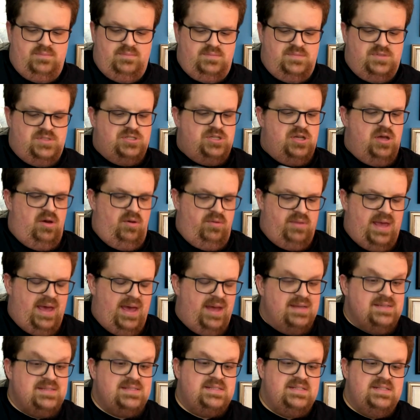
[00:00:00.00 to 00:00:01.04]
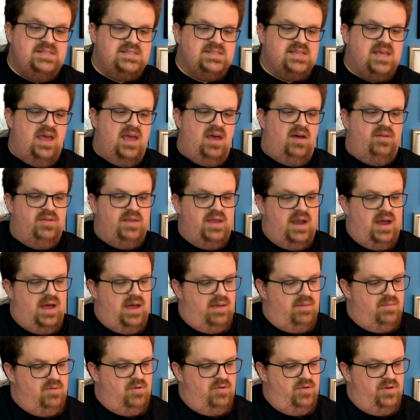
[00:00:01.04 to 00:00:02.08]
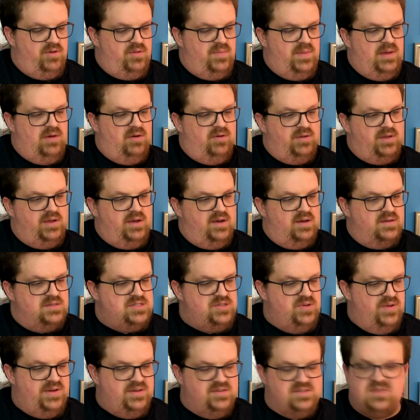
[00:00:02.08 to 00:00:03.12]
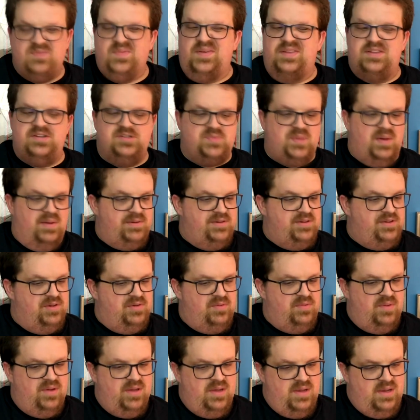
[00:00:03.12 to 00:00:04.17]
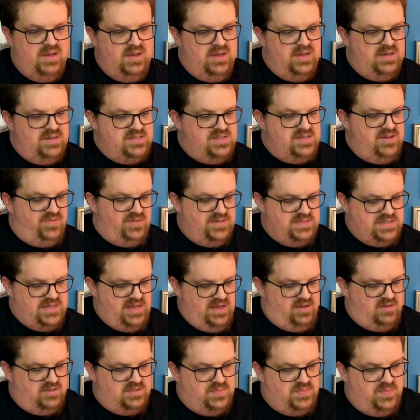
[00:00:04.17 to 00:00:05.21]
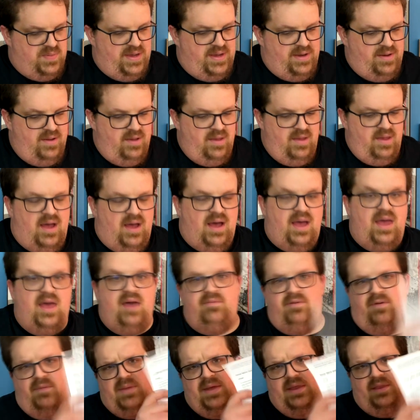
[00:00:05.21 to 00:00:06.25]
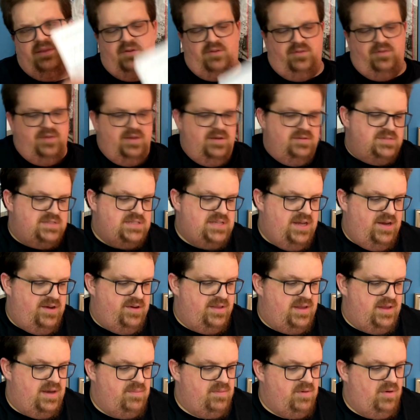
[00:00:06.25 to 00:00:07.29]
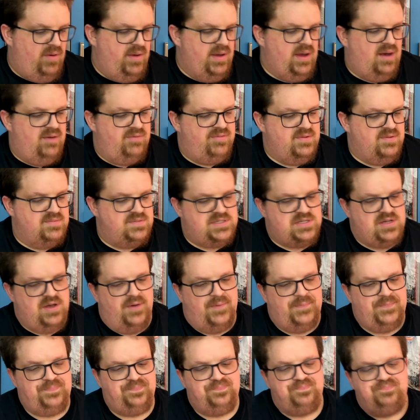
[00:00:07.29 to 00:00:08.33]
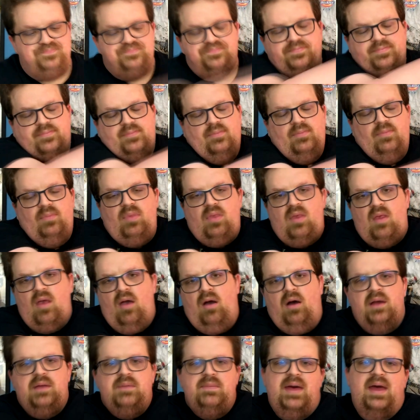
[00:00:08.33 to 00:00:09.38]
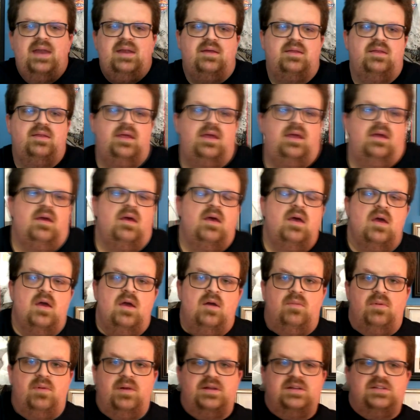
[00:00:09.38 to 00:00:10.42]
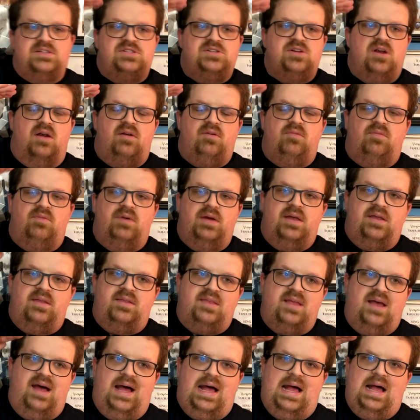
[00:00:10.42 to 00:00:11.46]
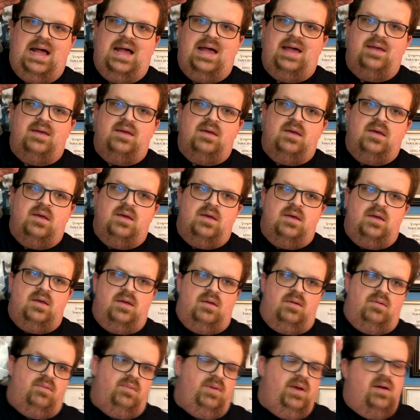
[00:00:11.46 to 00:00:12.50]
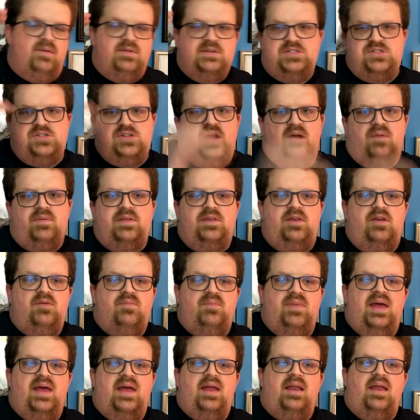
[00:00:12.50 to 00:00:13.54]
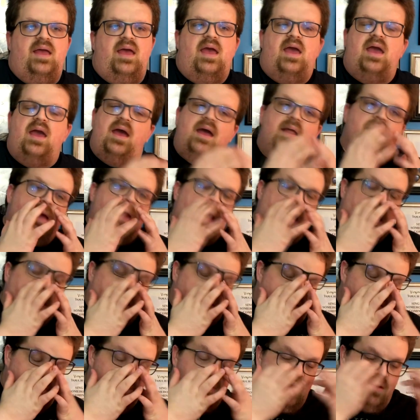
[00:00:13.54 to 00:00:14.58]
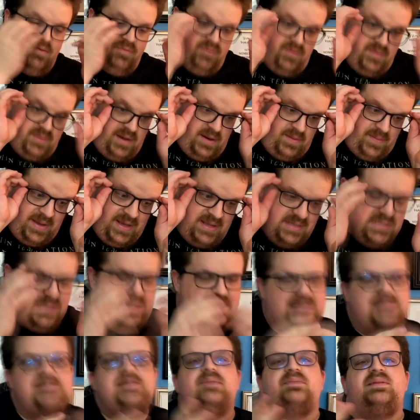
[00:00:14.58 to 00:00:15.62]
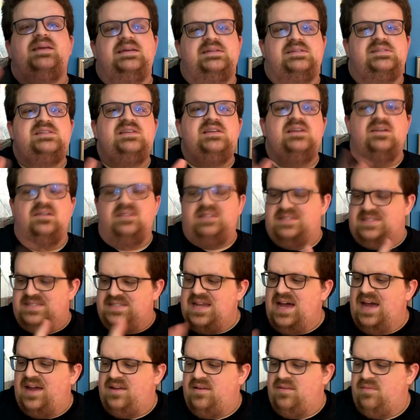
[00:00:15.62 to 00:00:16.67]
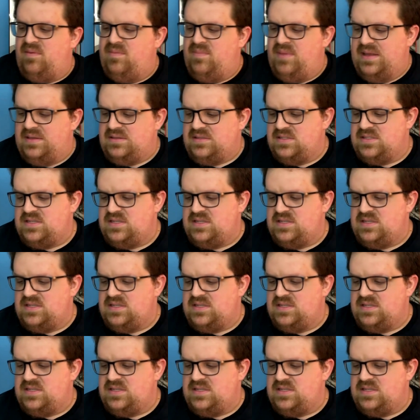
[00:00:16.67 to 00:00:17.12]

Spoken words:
So that is the scale that I am going to be holding on to. I know some others probably do different scales, but I have all my little notes here that I'm going off of, so automatically we're going to start with, we always start with near mint and kind of go down from there because unless something is sealed, it's not going to be mint.